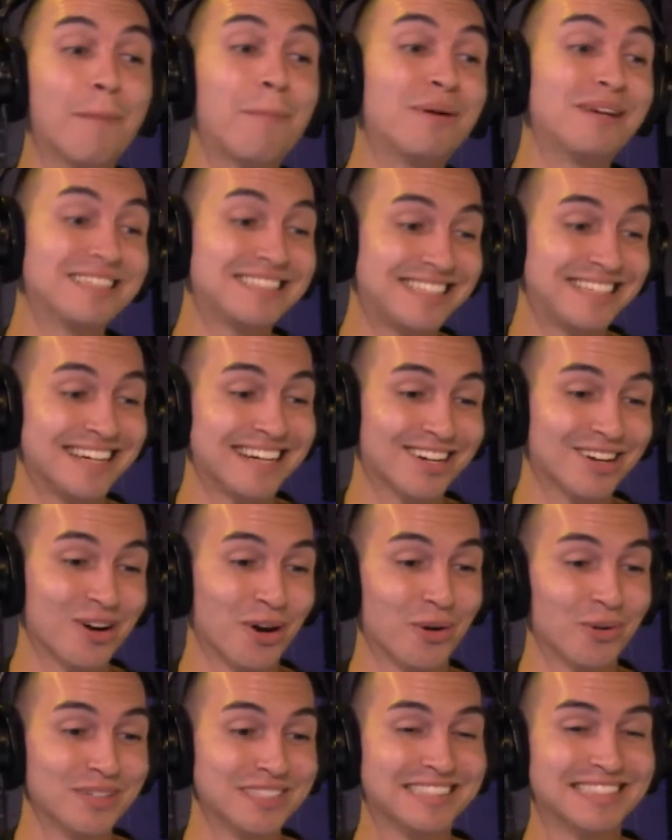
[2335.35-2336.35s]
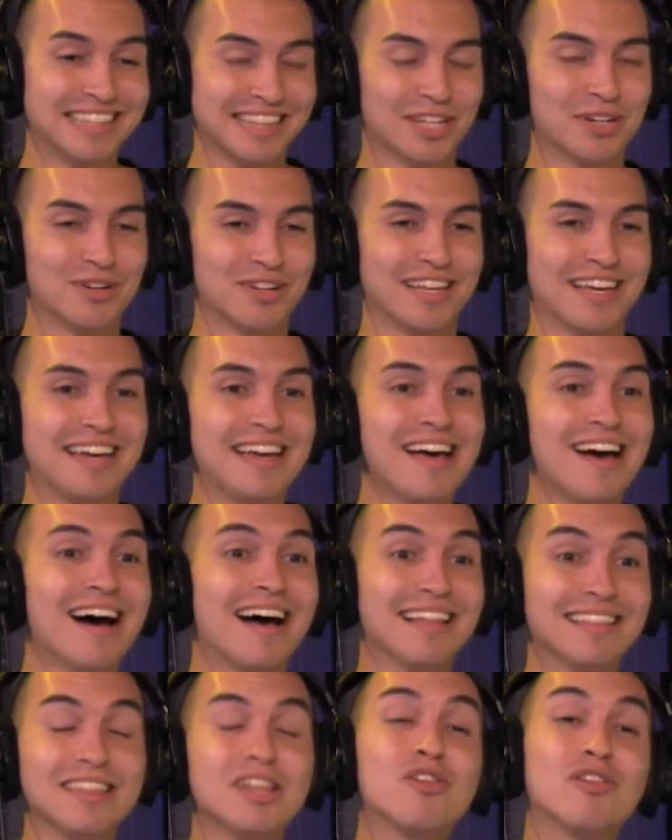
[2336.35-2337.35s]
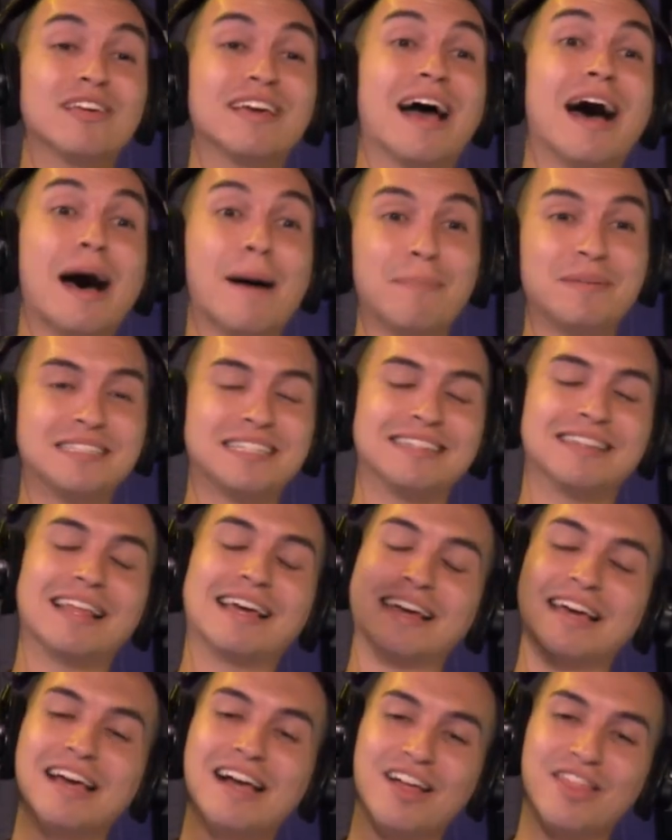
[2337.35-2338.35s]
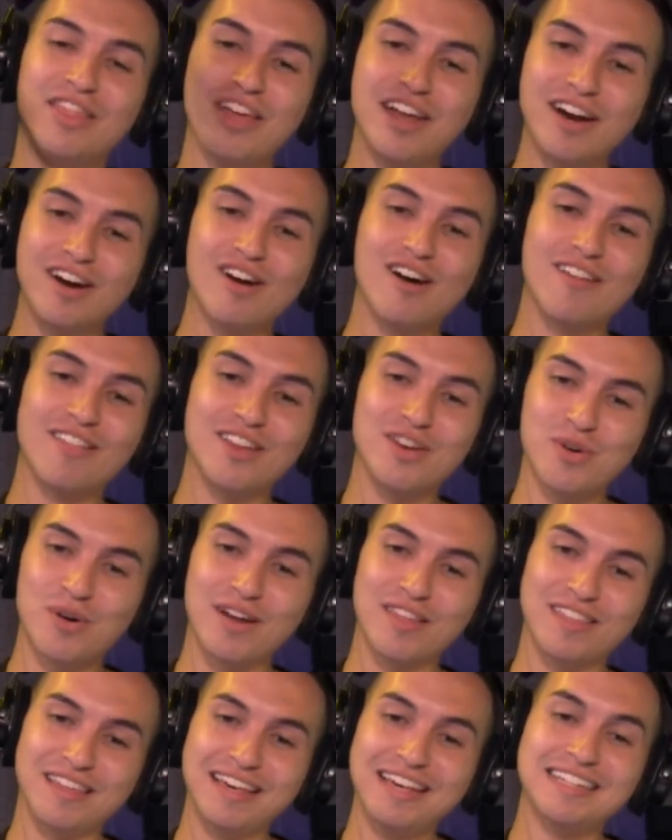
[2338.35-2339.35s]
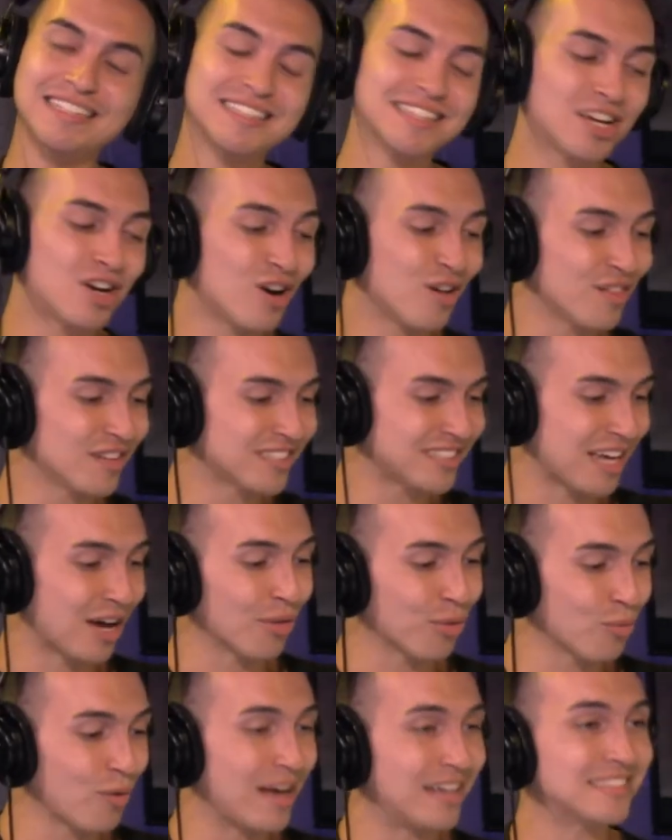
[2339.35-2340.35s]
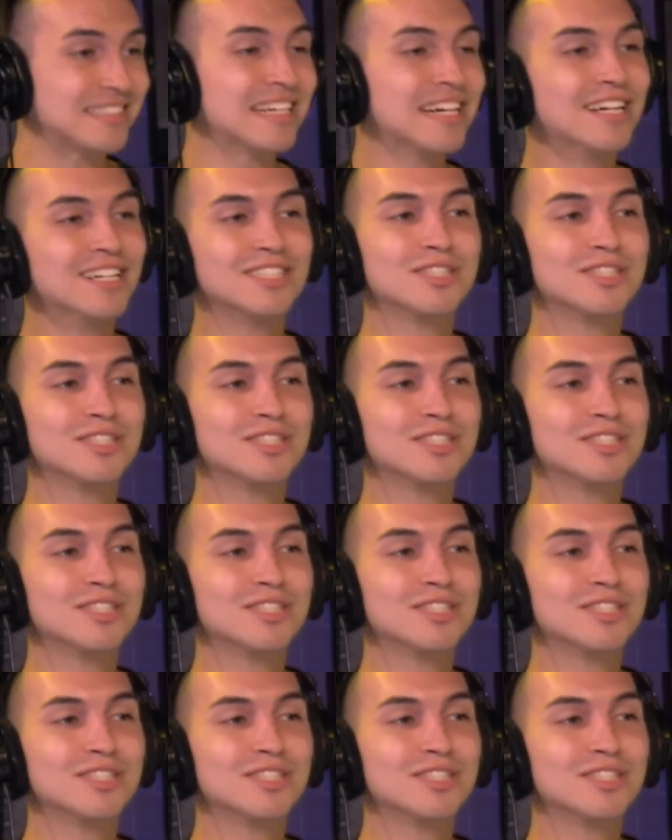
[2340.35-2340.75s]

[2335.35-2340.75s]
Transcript: opposite coasts literally uh, literally opposite like they're on the northeast they're on the southwest so